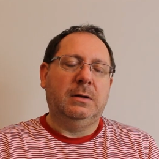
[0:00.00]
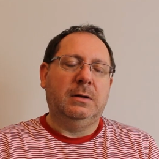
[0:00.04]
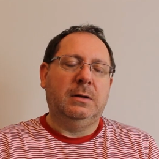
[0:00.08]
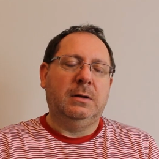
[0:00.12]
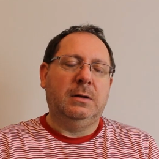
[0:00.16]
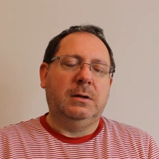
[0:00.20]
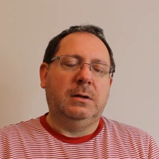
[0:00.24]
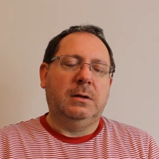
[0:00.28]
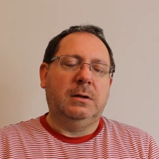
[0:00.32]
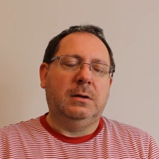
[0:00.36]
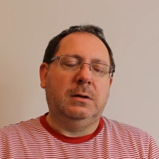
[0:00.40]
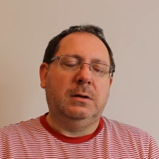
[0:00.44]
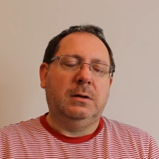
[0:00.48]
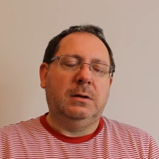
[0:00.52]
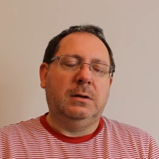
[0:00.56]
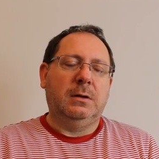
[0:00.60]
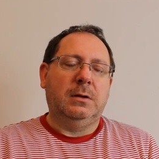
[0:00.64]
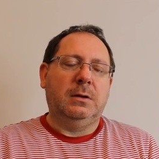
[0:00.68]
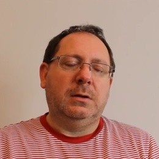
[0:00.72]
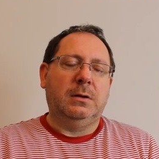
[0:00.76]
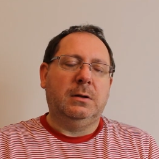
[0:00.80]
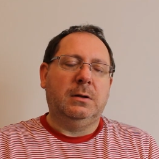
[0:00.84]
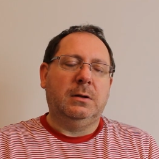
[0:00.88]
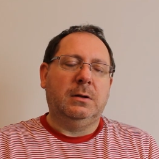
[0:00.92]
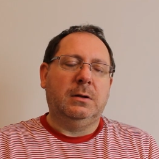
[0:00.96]

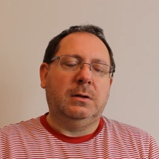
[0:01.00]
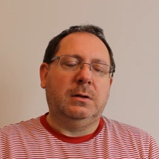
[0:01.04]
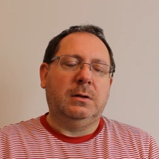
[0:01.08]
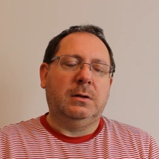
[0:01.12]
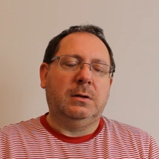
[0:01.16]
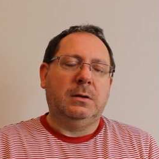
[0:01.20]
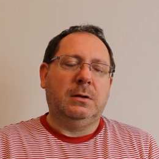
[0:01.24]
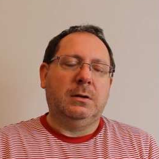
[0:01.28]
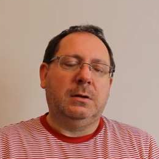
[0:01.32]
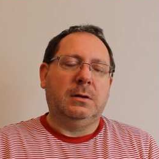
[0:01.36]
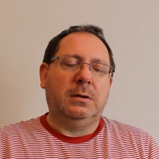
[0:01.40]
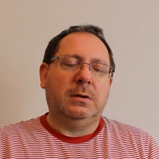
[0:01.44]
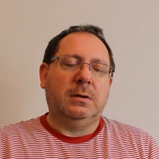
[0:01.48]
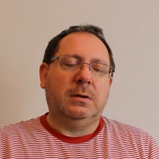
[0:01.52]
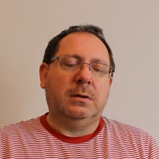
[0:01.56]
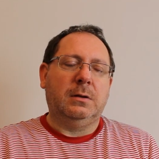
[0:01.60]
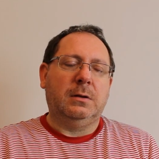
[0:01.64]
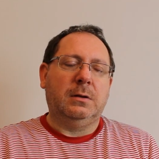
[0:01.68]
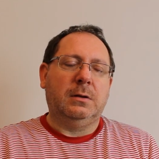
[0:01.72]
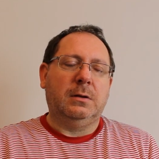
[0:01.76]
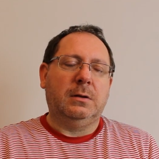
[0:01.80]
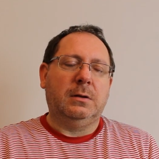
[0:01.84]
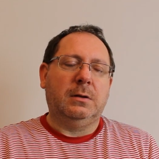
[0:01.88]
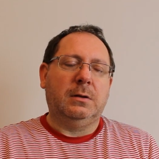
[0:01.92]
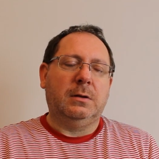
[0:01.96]

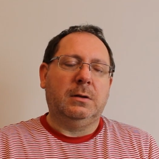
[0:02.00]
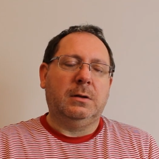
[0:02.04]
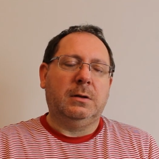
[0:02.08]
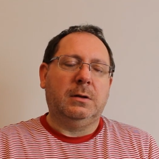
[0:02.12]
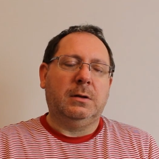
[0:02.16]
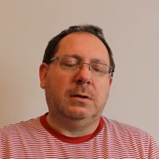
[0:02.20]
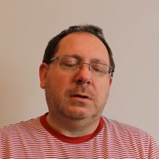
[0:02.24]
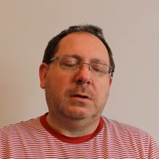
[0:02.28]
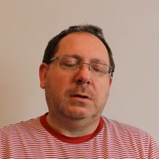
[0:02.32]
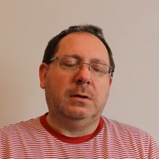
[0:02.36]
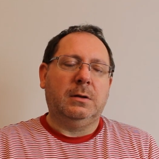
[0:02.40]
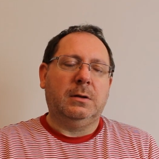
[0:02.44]
Nothing is said.